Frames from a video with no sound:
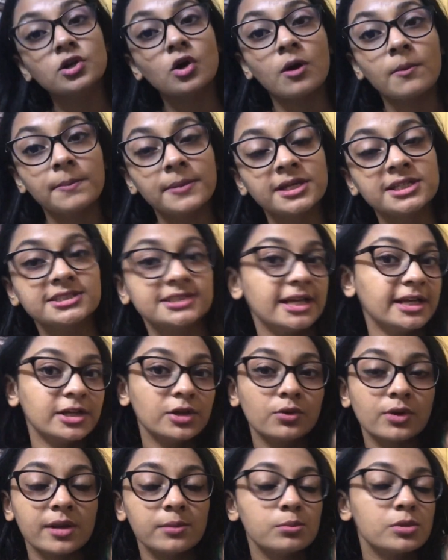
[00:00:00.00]
topics that
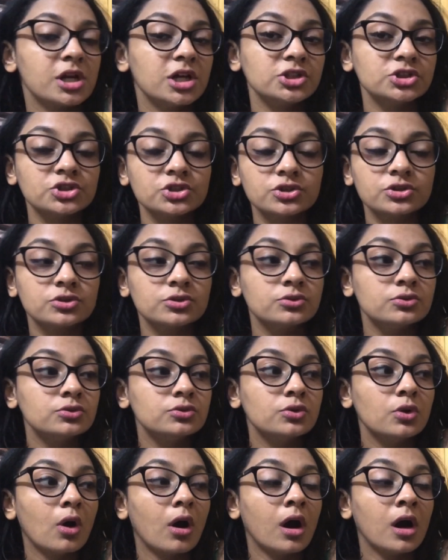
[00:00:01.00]
you can brush
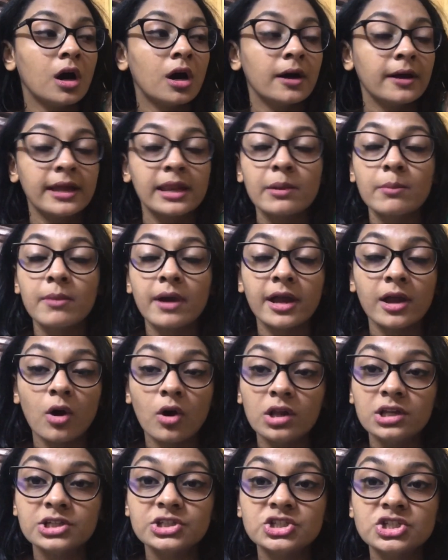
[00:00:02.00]
through in
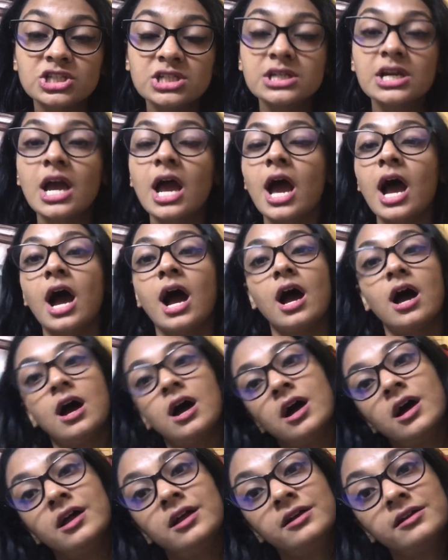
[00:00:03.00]
biology
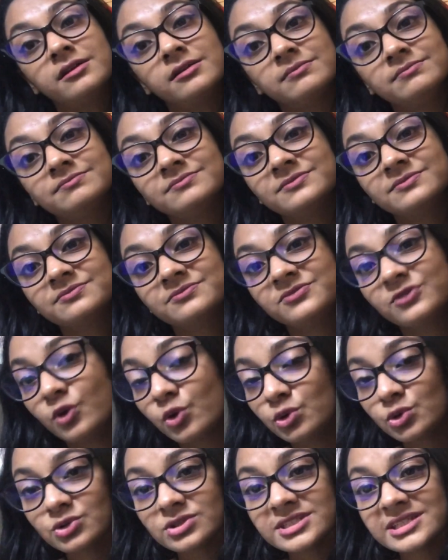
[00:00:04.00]
are
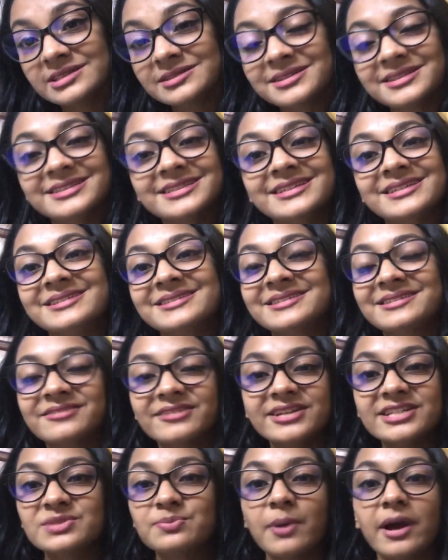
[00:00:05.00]
photosynthesis,
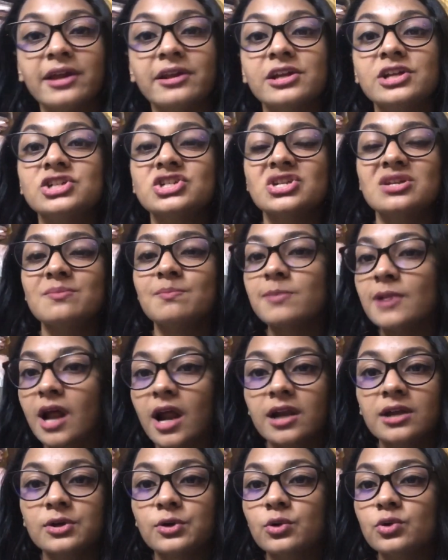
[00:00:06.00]
respiration,
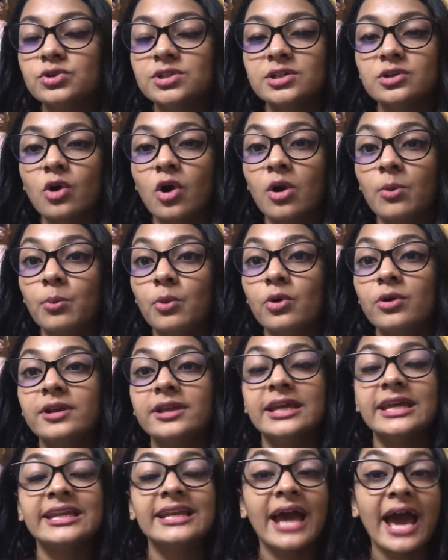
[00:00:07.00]
plant growth and hormone.
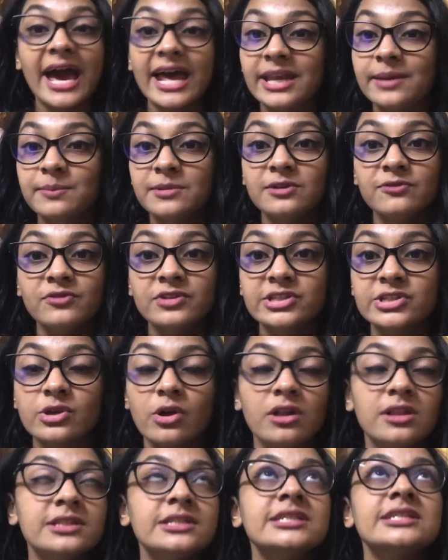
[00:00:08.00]
In animal
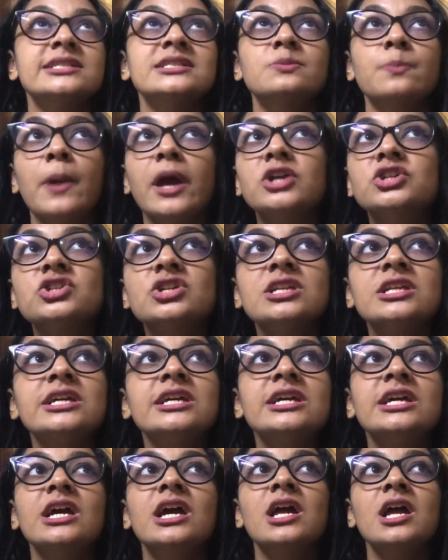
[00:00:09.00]
physiology,
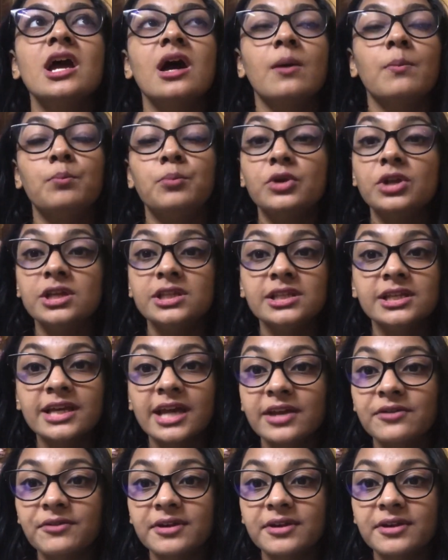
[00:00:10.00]
especially breathing and